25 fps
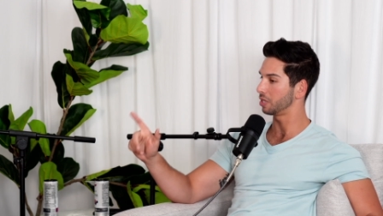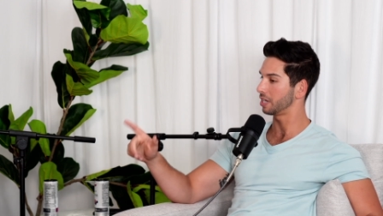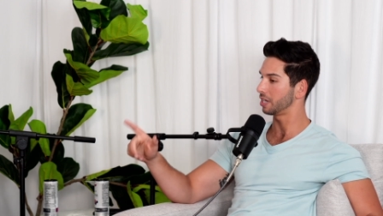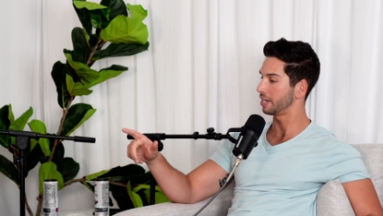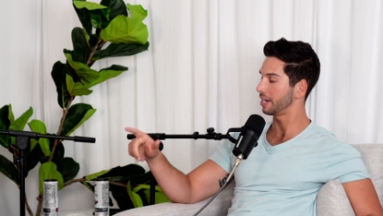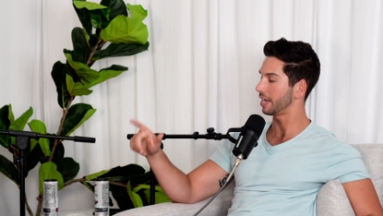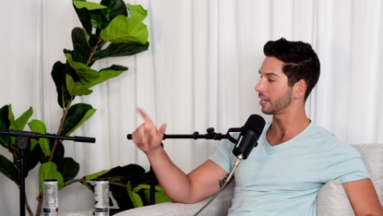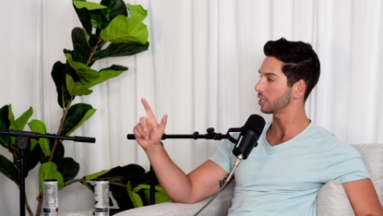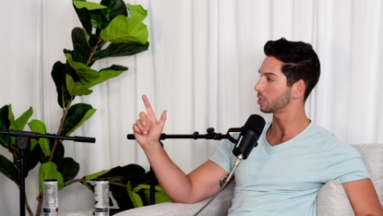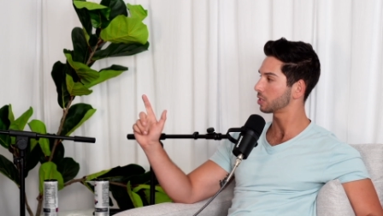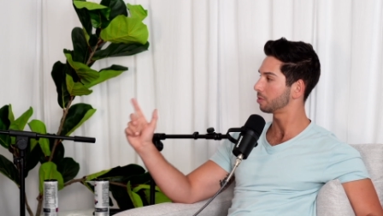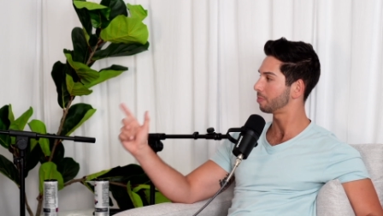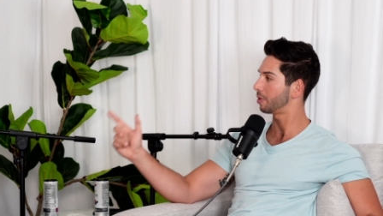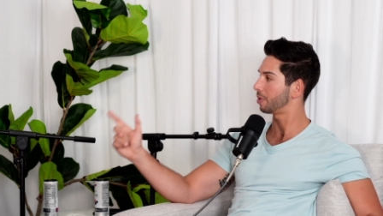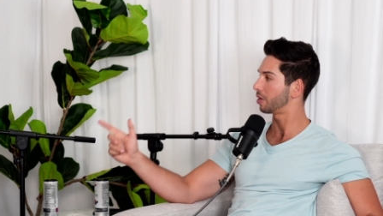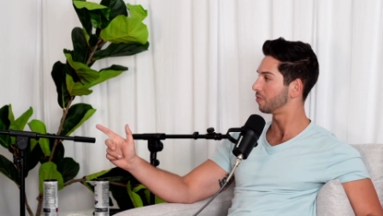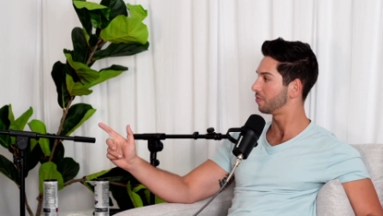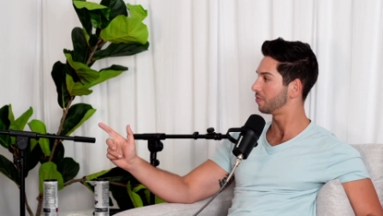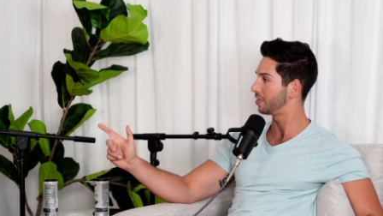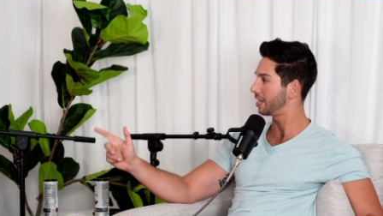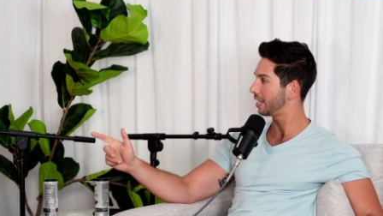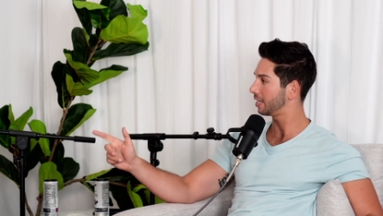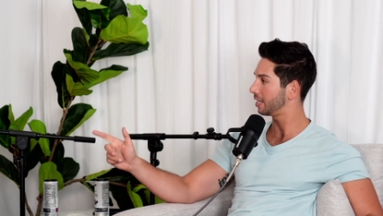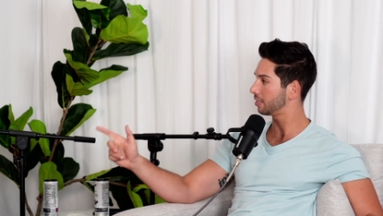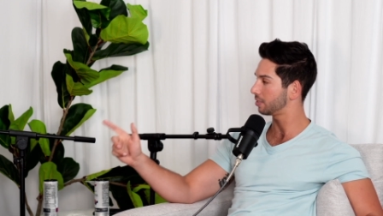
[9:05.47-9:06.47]
in X amount of
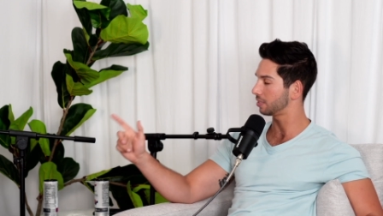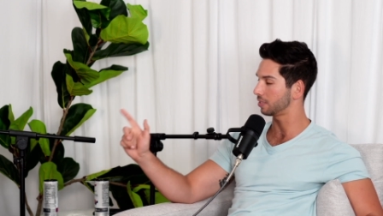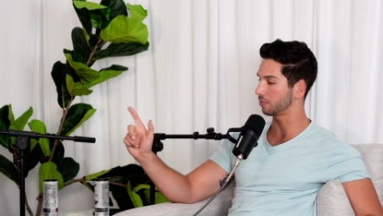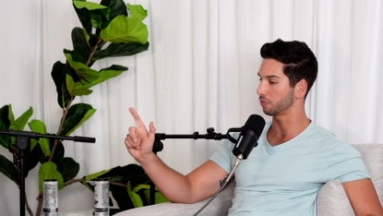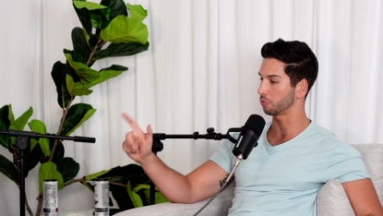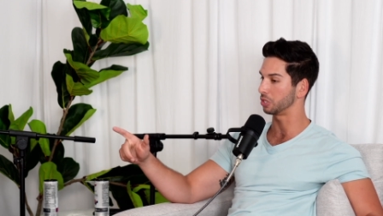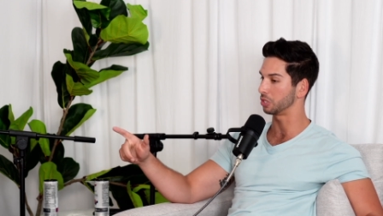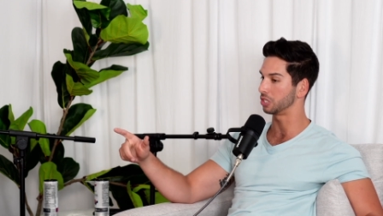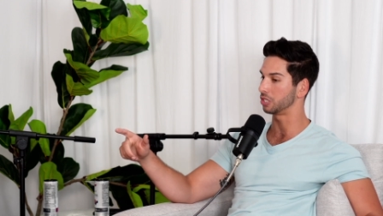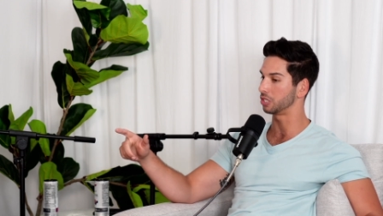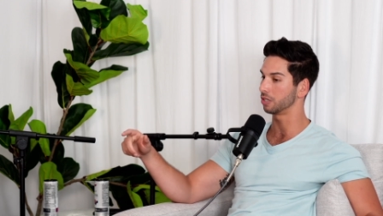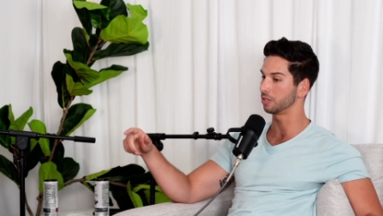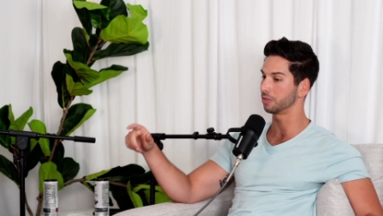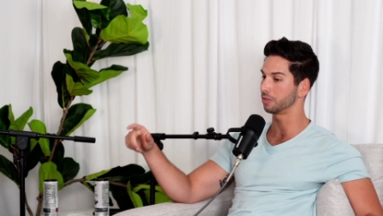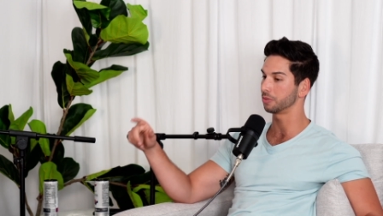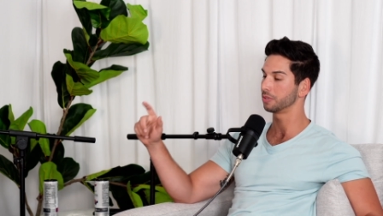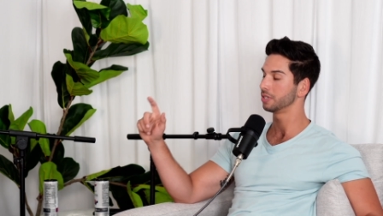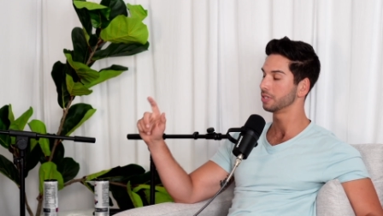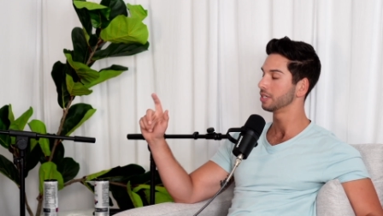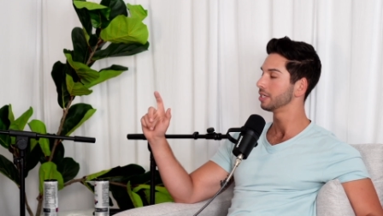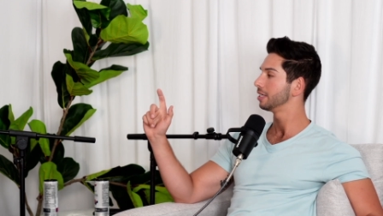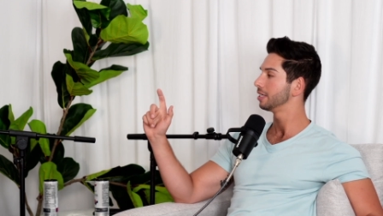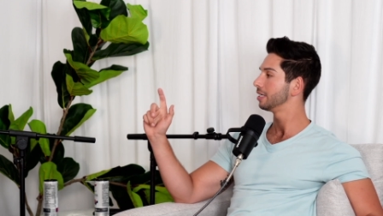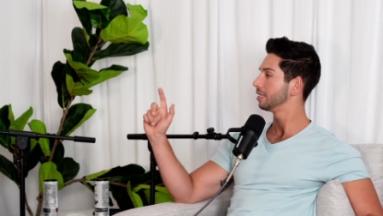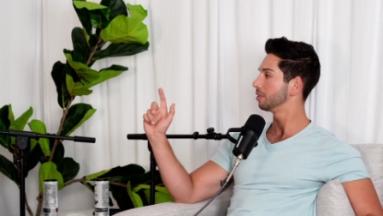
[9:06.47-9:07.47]
days, and if we don't,
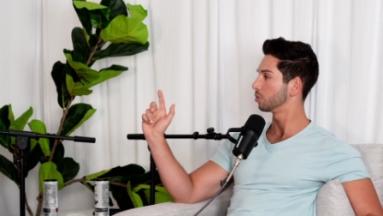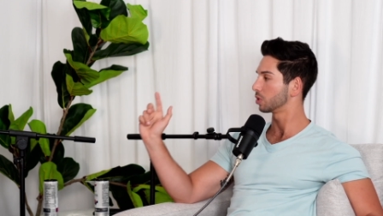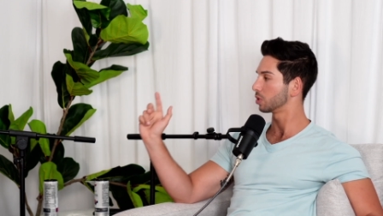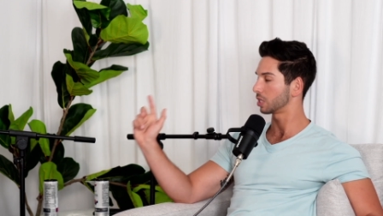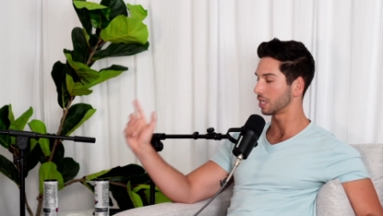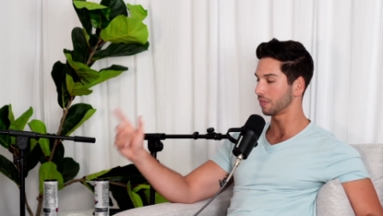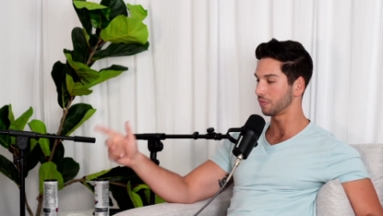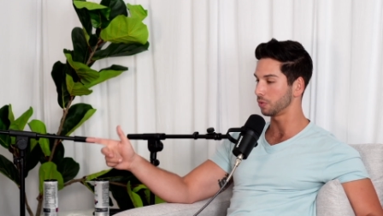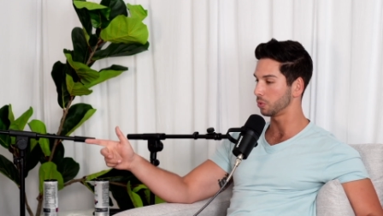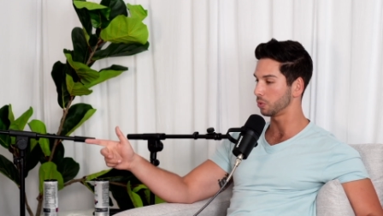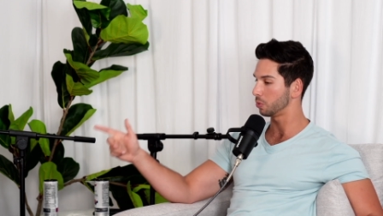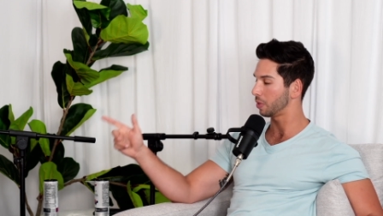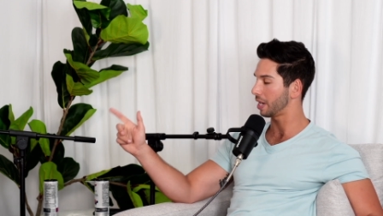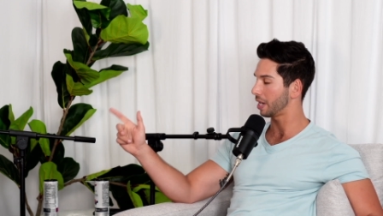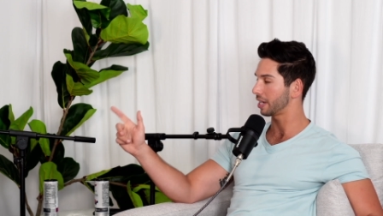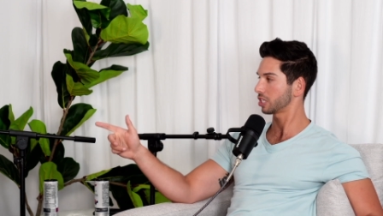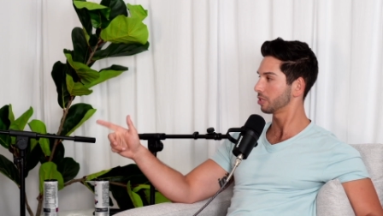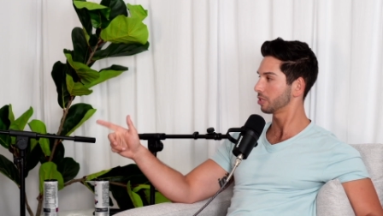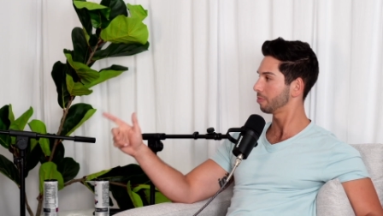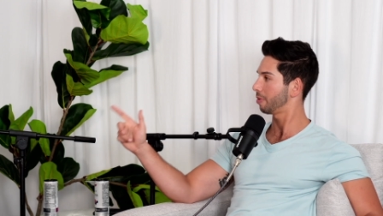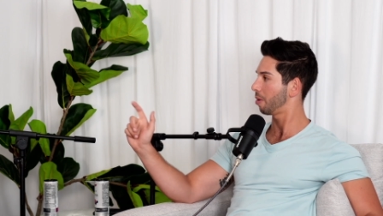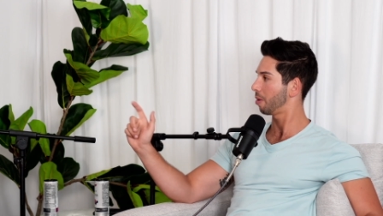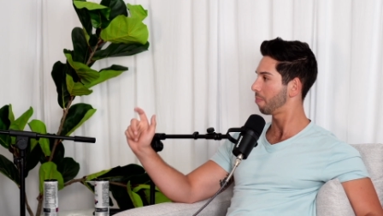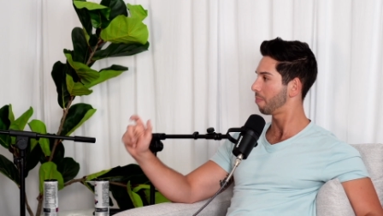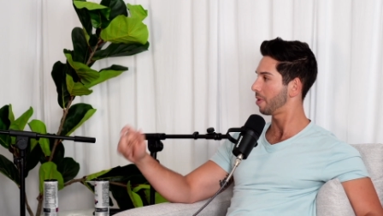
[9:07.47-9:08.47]
we'll give you X
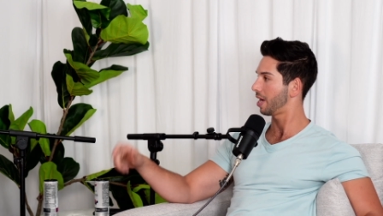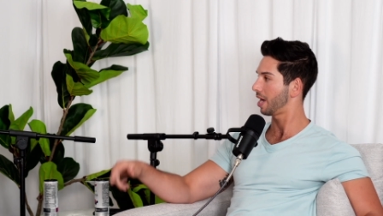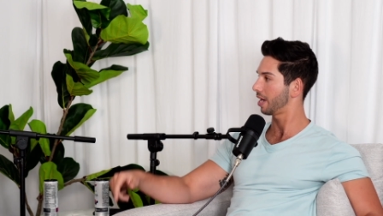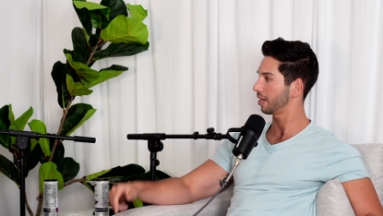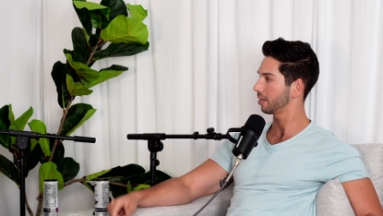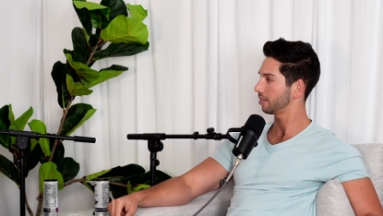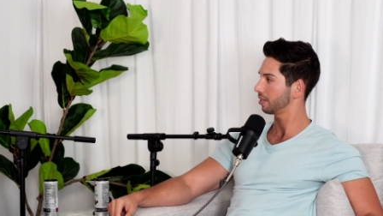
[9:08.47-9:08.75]
amount back.